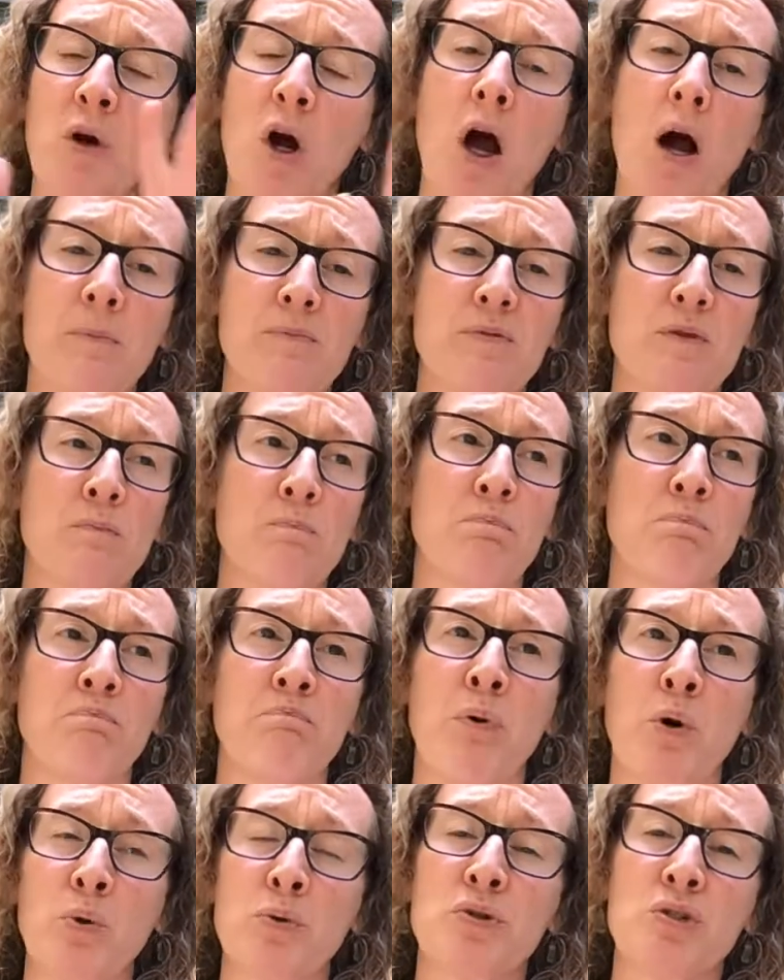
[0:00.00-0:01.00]
props,
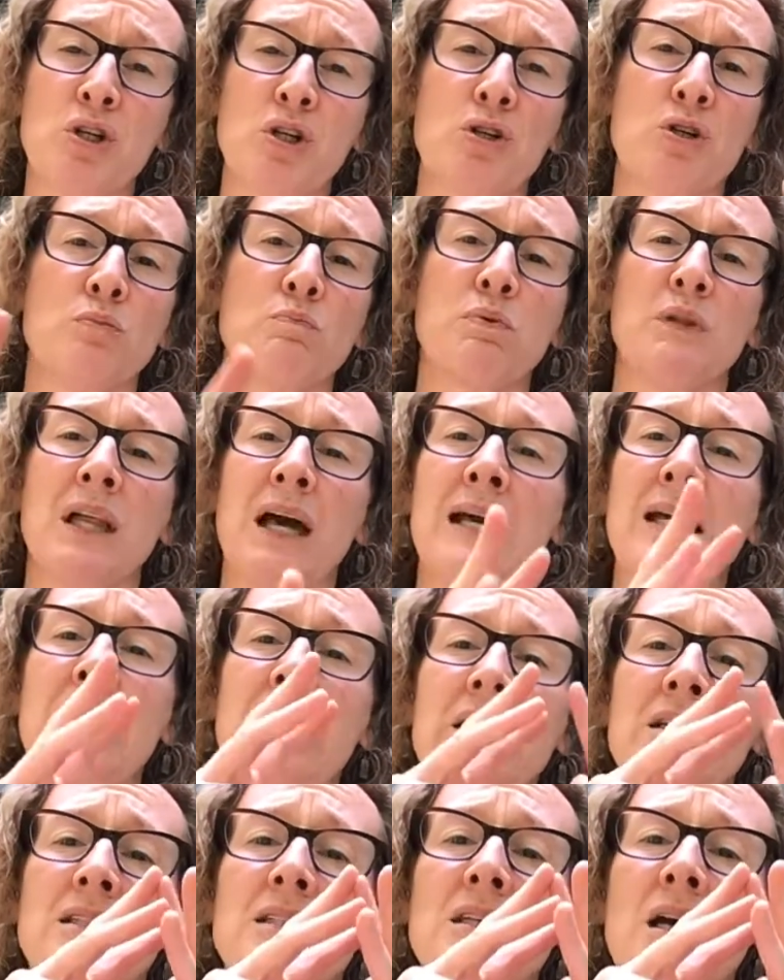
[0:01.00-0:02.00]
bolsters,
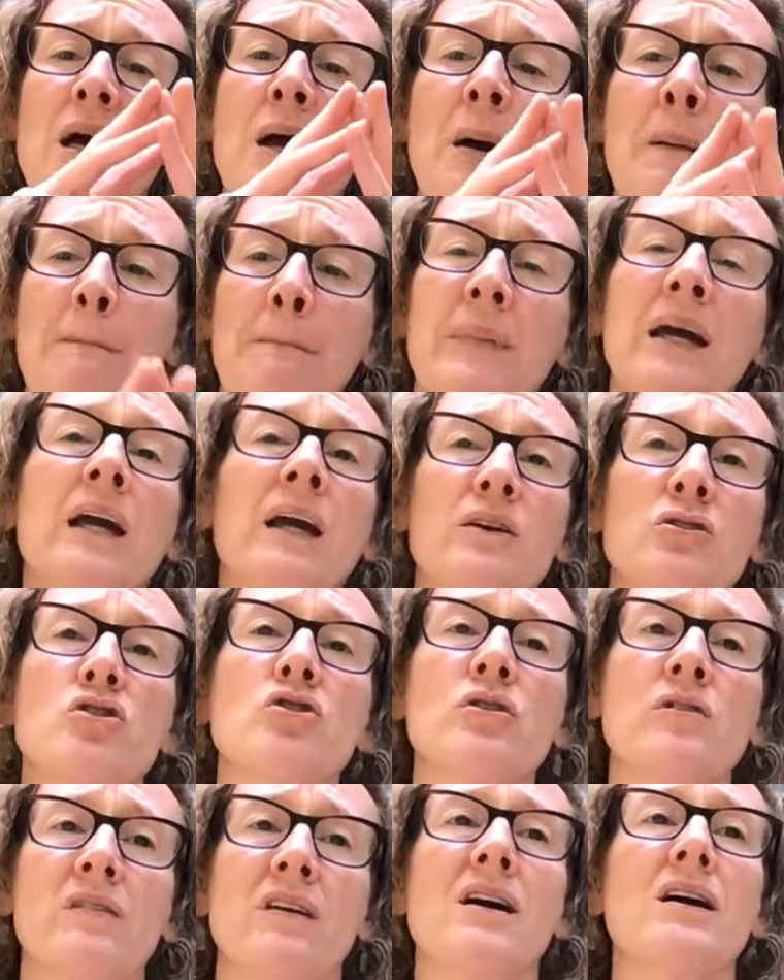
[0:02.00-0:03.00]
blankets. Make
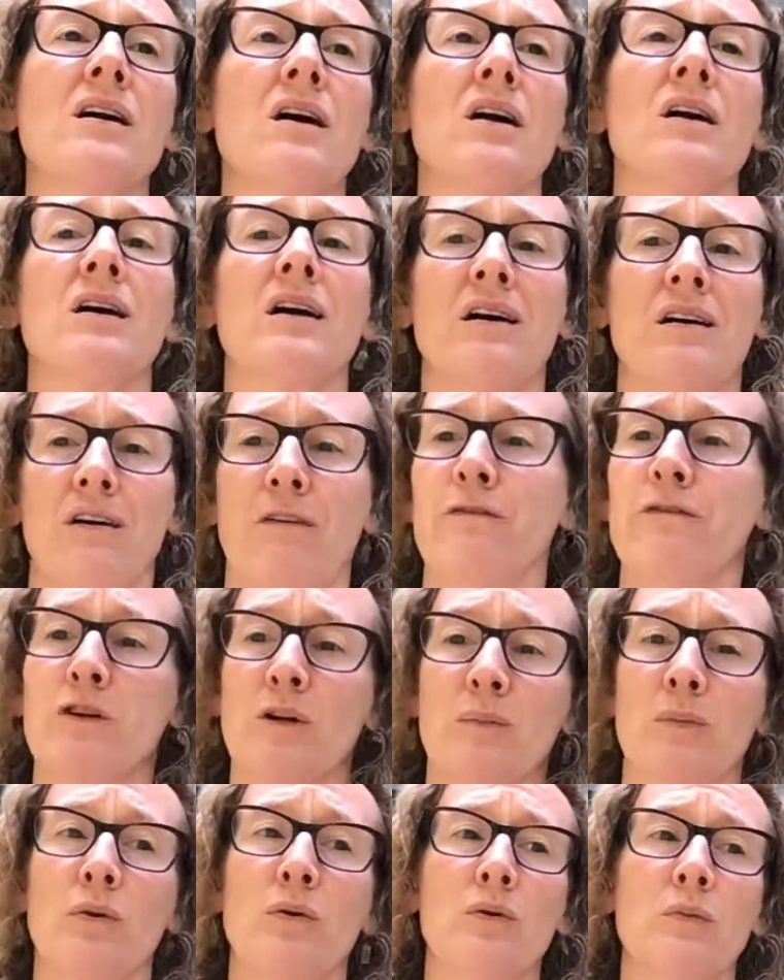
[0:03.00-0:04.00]
sure they are
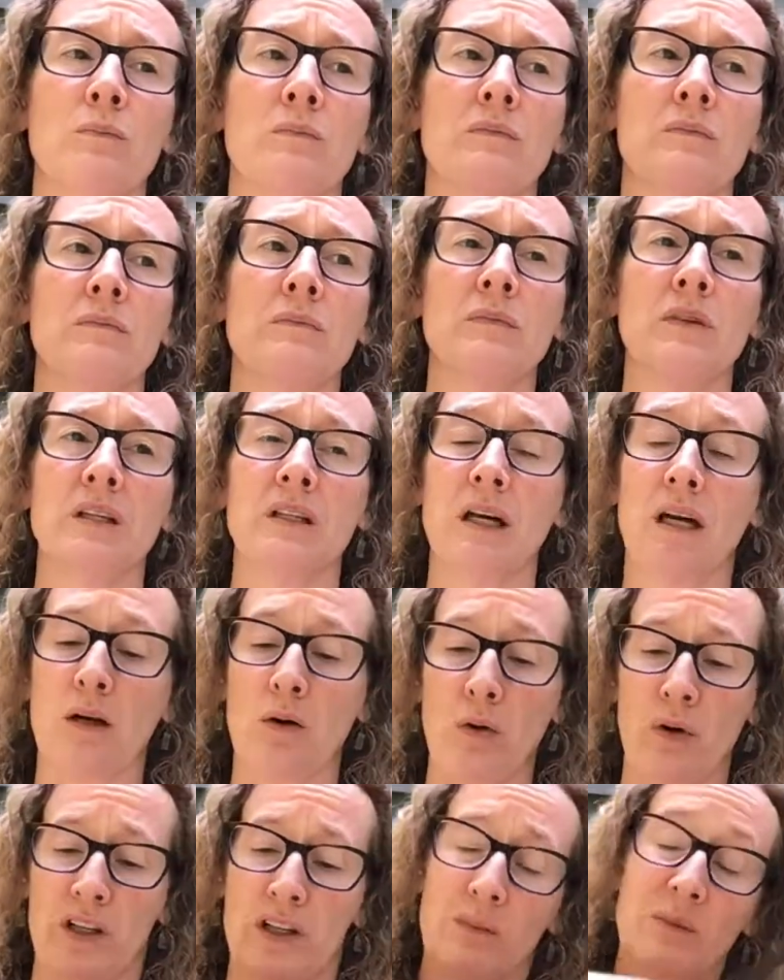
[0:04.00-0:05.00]
comfortable. They are
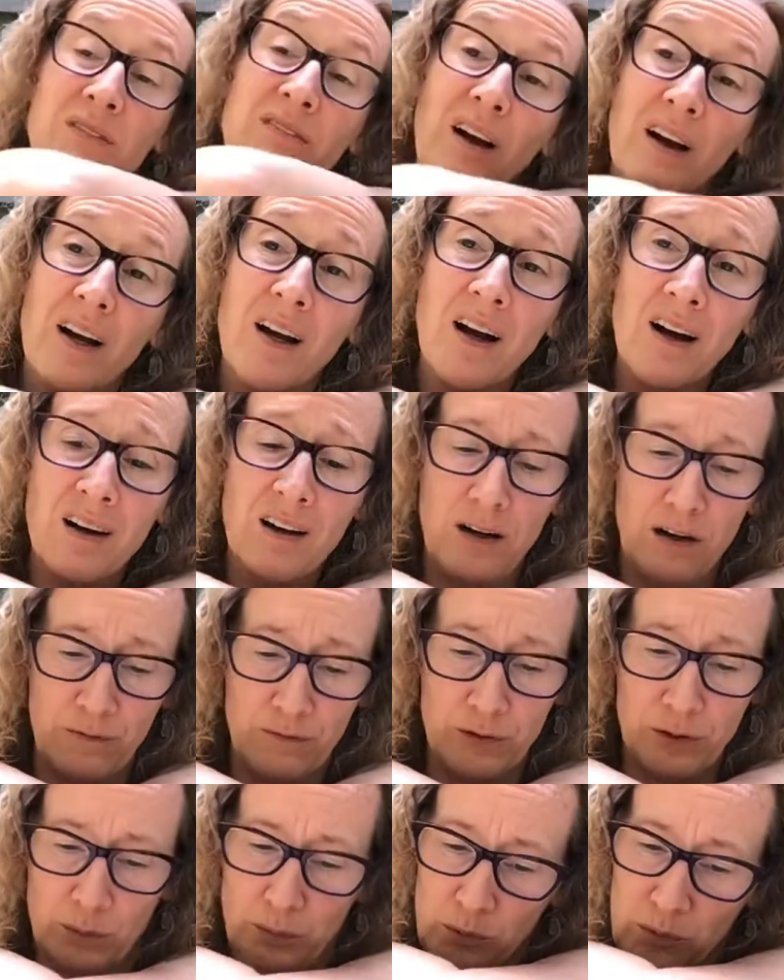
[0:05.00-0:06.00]
going to be very
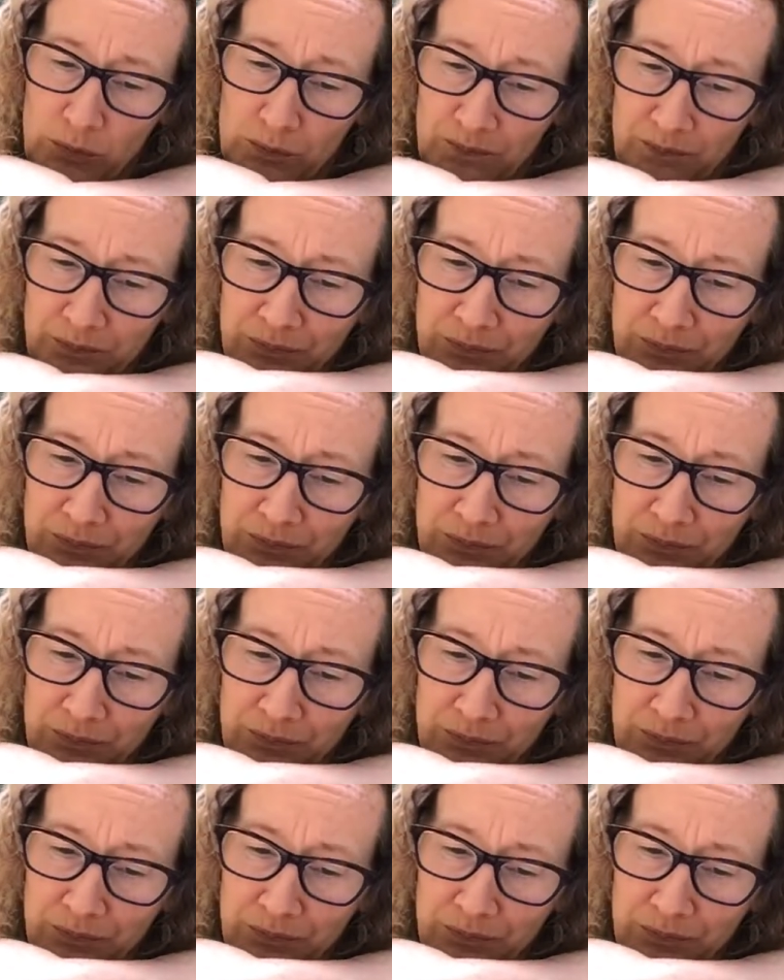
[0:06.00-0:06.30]
uncomfortable.